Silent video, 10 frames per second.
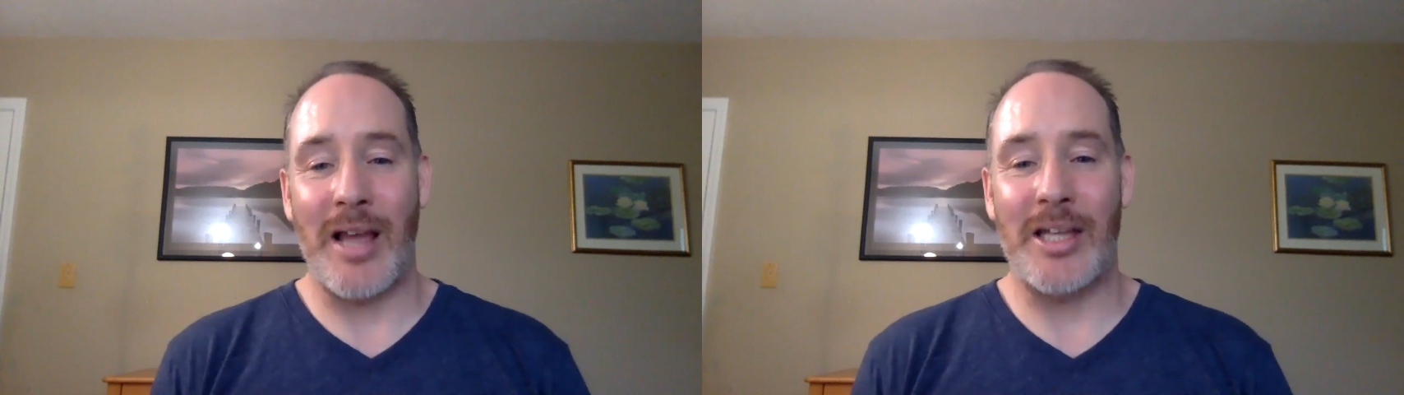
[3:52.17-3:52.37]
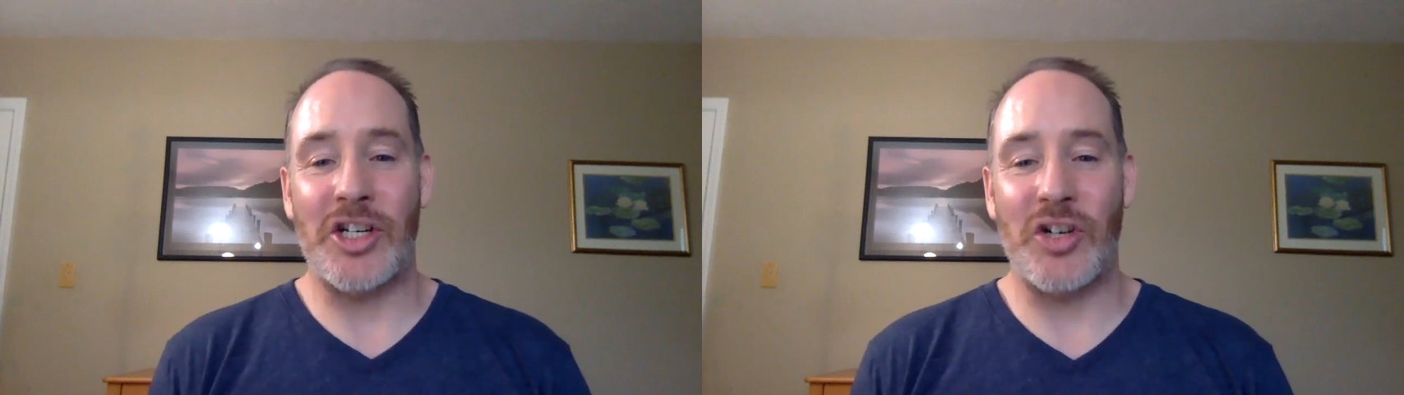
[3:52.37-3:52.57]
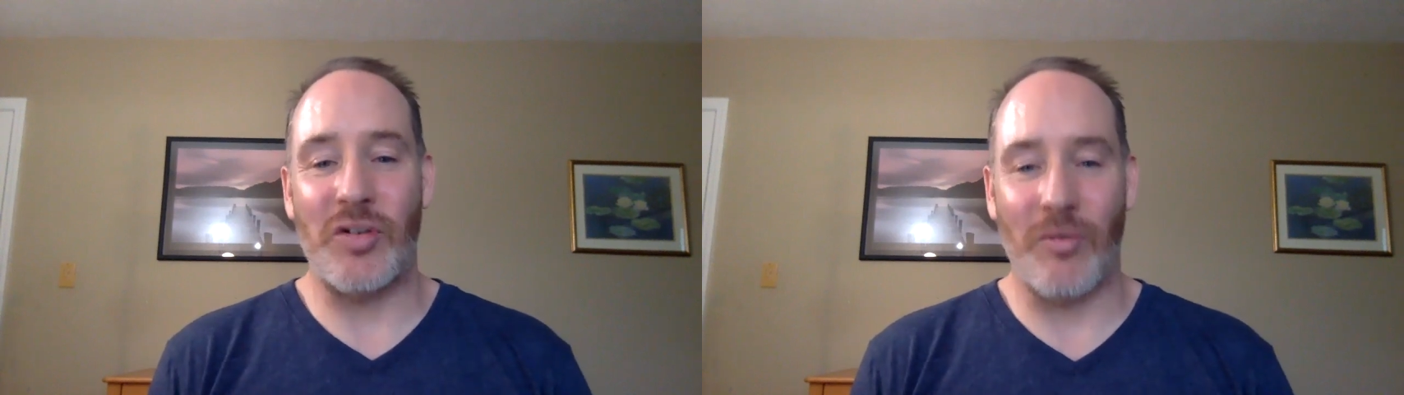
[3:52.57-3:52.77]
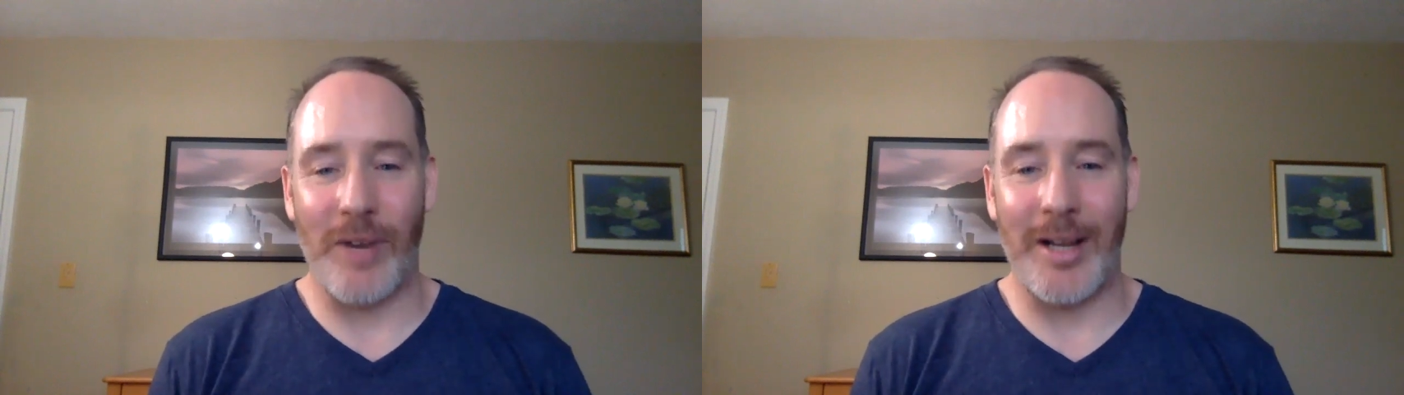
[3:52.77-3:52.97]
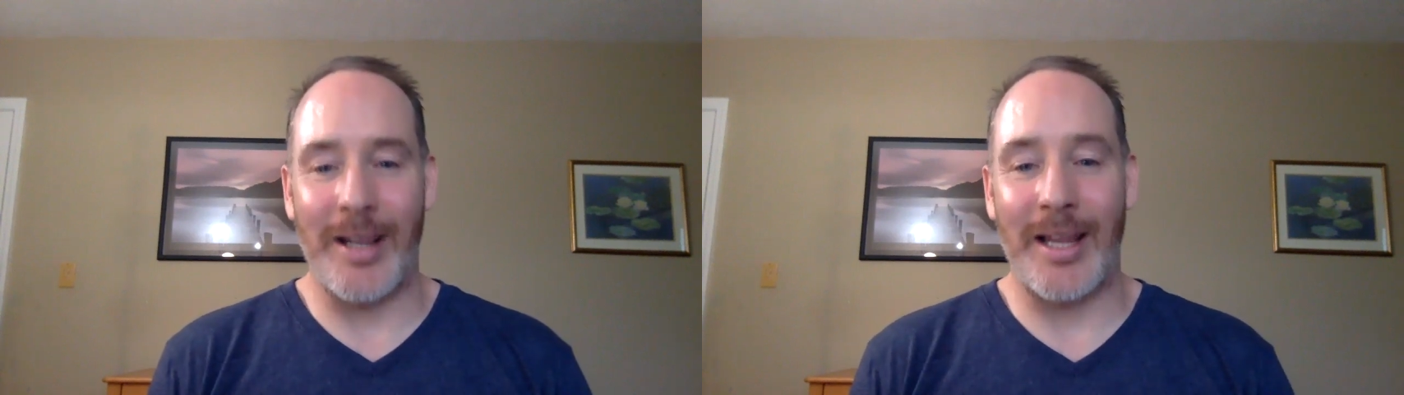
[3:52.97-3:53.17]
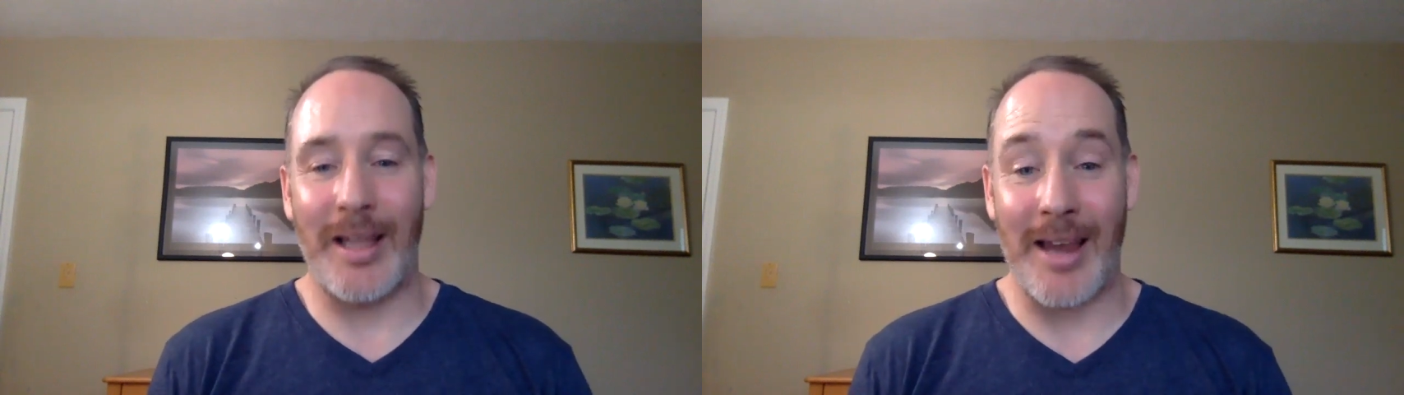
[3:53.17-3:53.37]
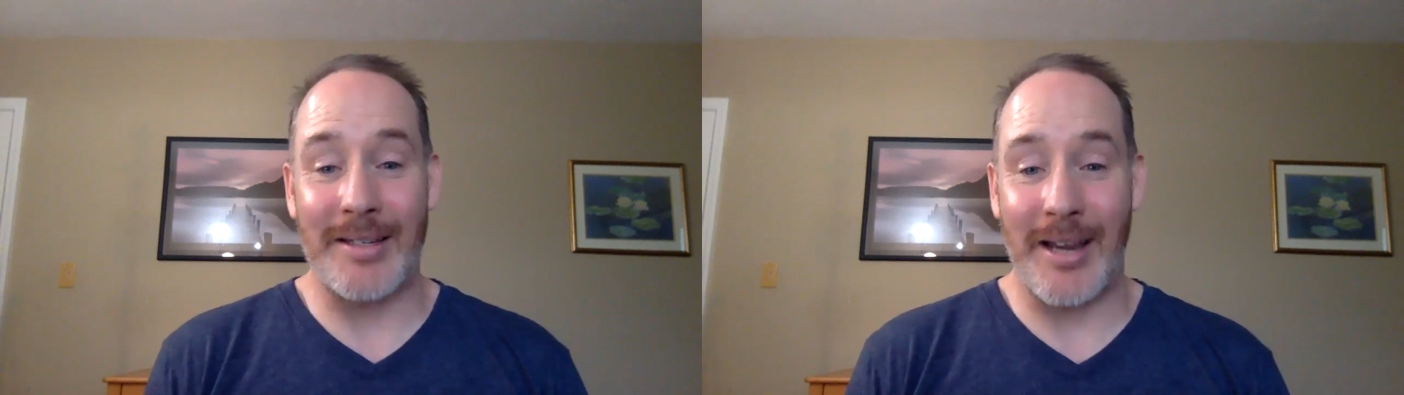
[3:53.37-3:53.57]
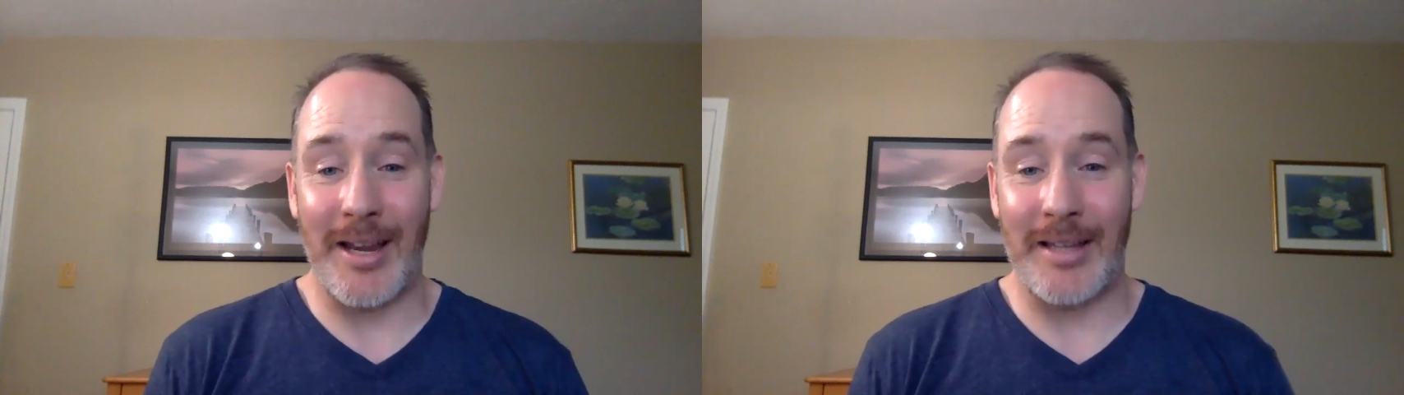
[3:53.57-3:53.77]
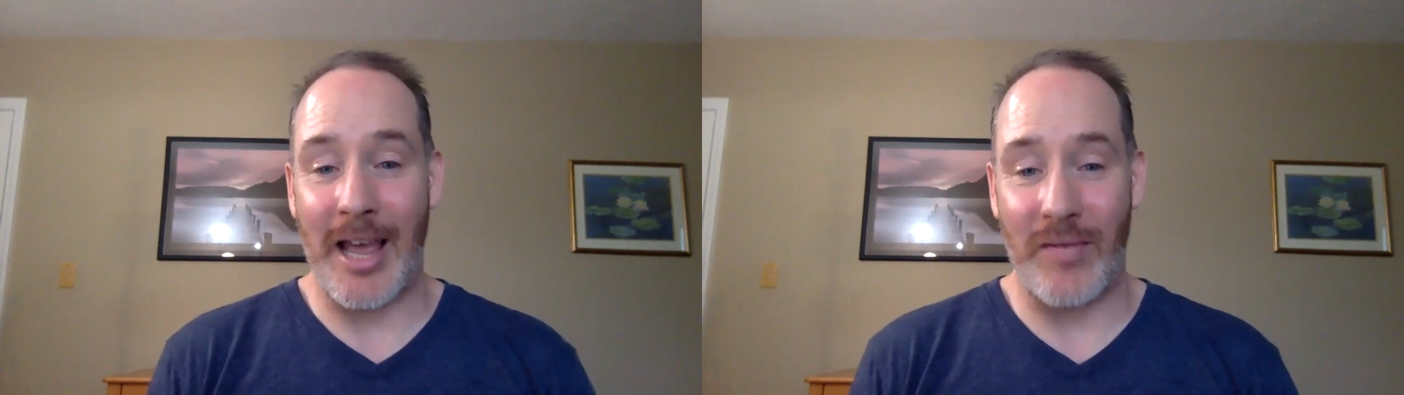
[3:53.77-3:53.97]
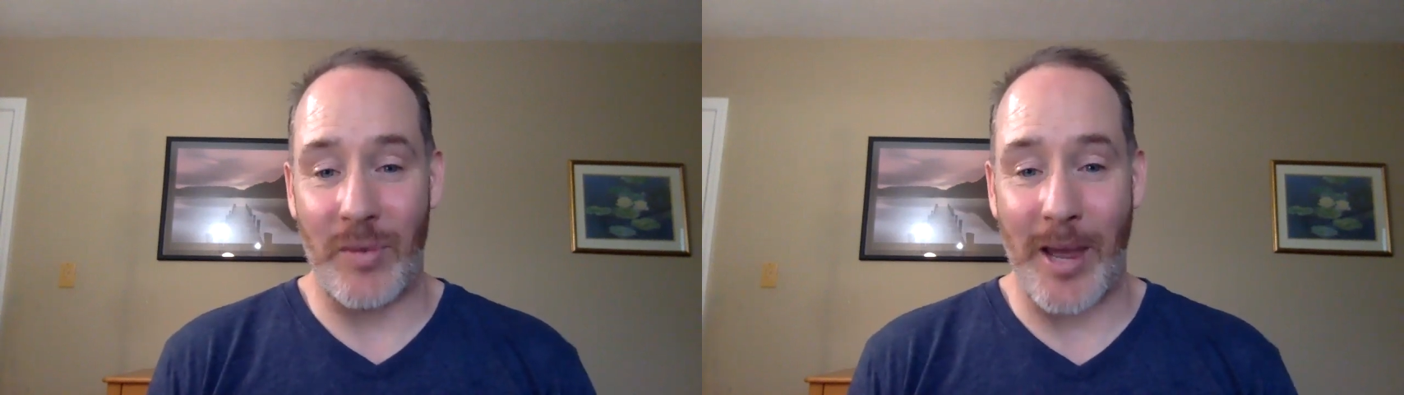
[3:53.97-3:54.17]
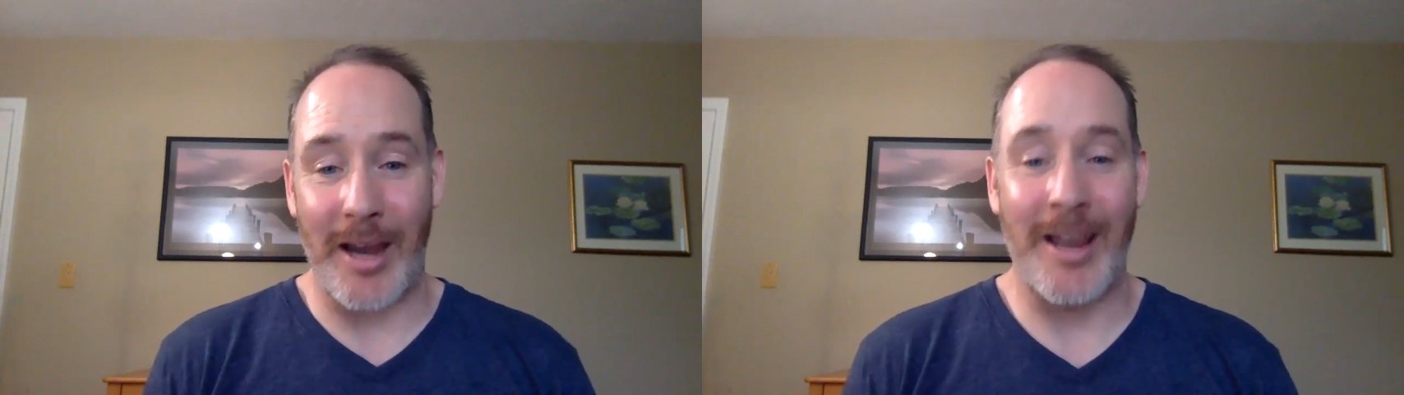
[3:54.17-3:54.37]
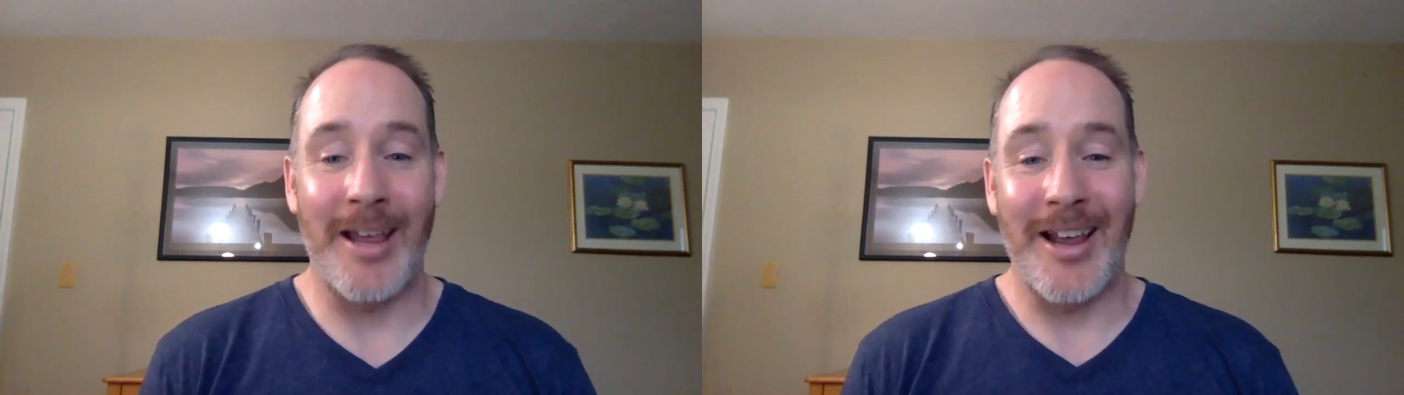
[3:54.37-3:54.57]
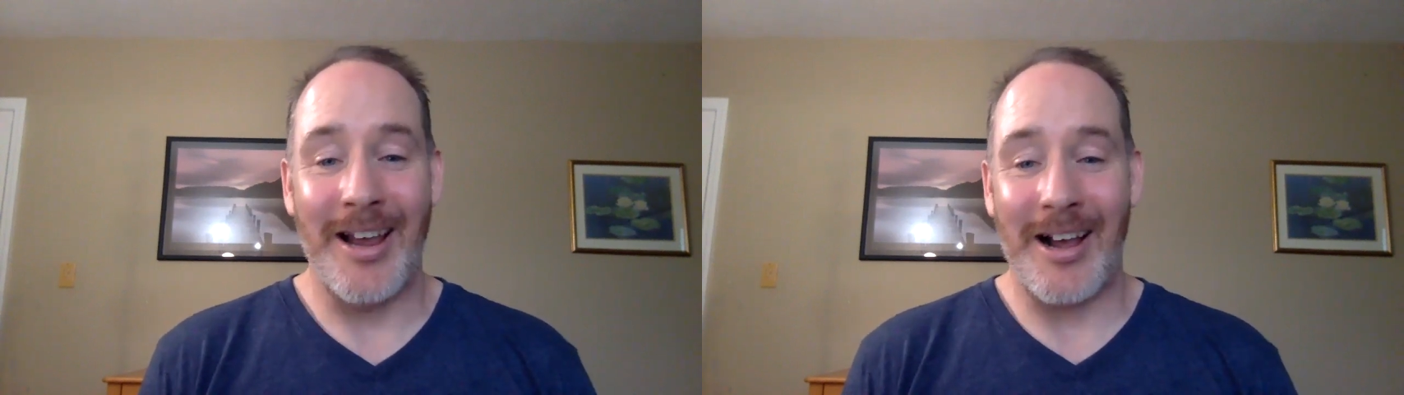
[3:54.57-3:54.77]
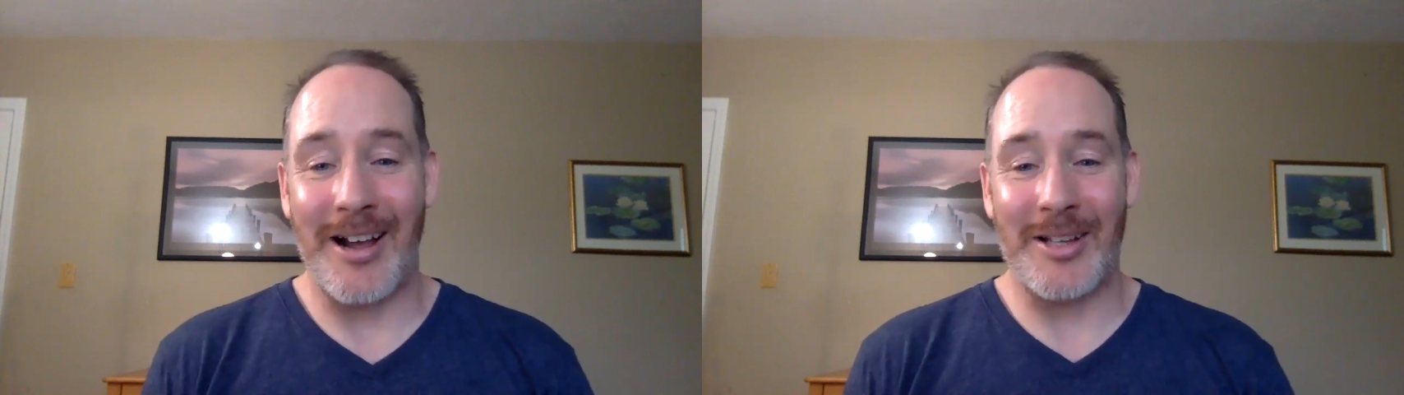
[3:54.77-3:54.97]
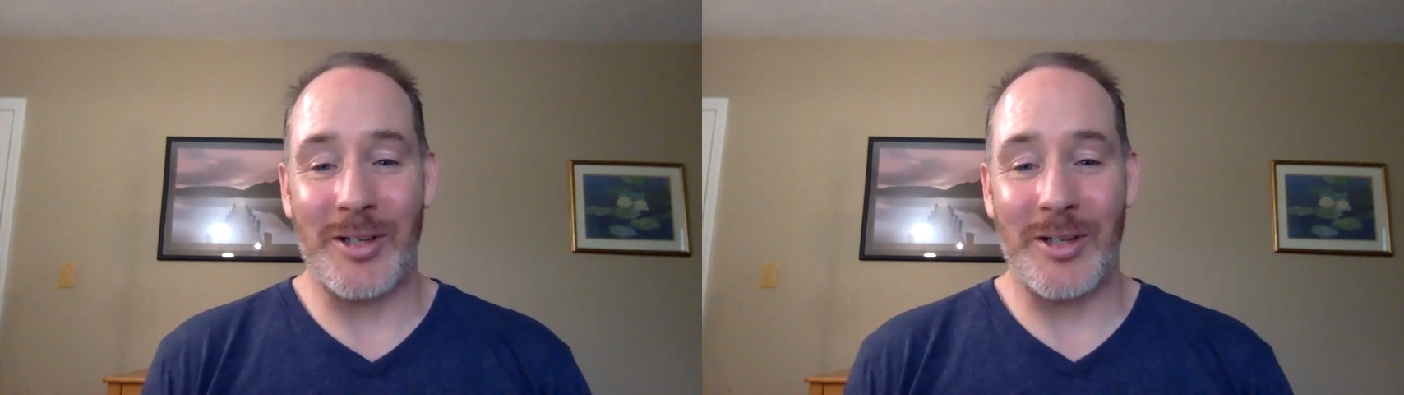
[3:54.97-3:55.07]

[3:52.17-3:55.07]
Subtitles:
that she really likes to hit the heavy bag.